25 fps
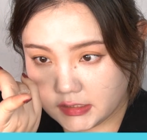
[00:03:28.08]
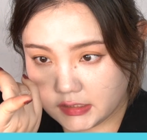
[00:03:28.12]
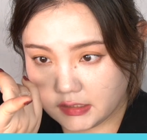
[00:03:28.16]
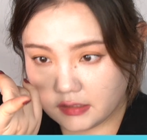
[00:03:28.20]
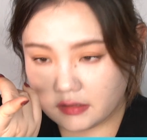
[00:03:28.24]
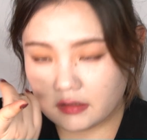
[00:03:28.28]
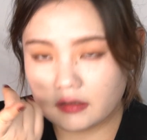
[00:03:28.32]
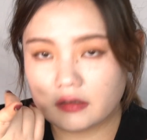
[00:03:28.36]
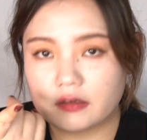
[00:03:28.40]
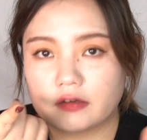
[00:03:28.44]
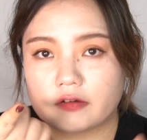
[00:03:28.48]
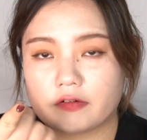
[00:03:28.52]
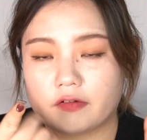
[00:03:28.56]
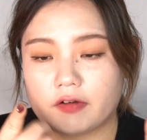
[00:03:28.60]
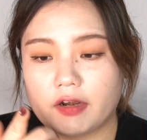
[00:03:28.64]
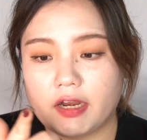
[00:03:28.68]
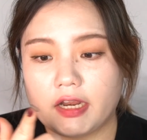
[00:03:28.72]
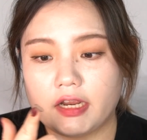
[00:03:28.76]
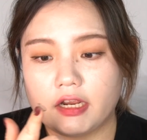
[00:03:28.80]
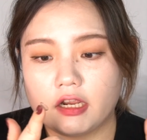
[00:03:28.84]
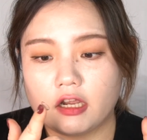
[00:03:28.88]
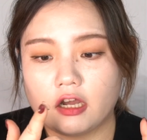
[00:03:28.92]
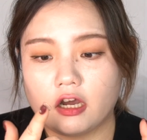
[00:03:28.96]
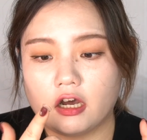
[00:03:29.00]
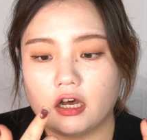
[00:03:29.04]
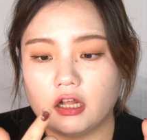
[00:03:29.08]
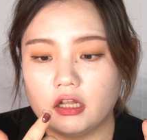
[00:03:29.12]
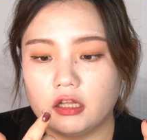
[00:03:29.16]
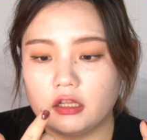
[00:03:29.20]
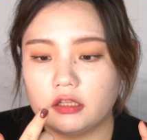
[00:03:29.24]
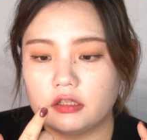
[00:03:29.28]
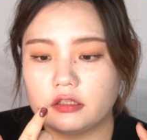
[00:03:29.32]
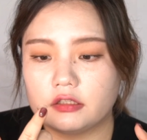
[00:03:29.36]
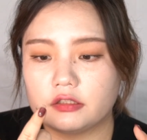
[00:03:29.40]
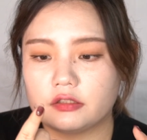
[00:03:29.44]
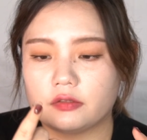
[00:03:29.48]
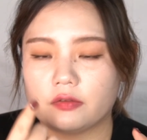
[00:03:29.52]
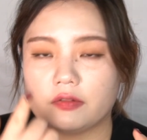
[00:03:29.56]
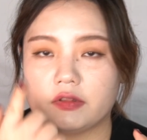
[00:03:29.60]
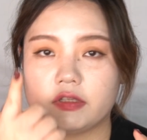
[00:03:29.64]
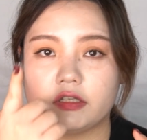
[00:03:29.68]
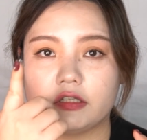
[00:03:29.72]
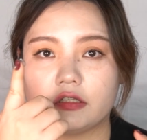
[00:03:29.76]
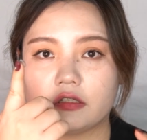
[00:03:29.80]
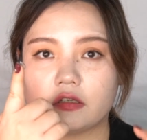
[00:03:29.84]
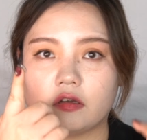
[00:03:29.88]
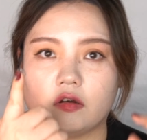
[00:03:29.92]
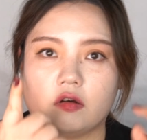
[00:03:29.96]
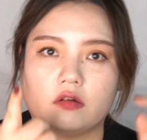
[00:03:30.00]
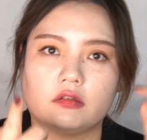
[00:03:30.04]
see the gray colors on
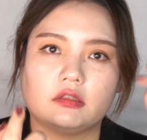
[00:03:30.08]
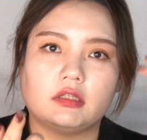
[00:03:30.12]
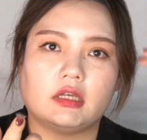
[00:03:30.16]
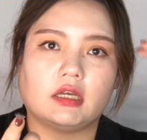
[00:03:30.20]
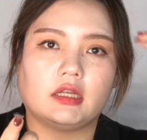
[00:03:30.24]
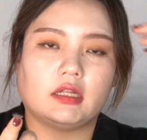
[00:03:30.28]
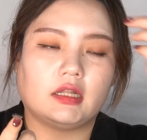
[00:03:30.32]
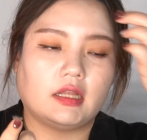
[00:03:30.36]
this contact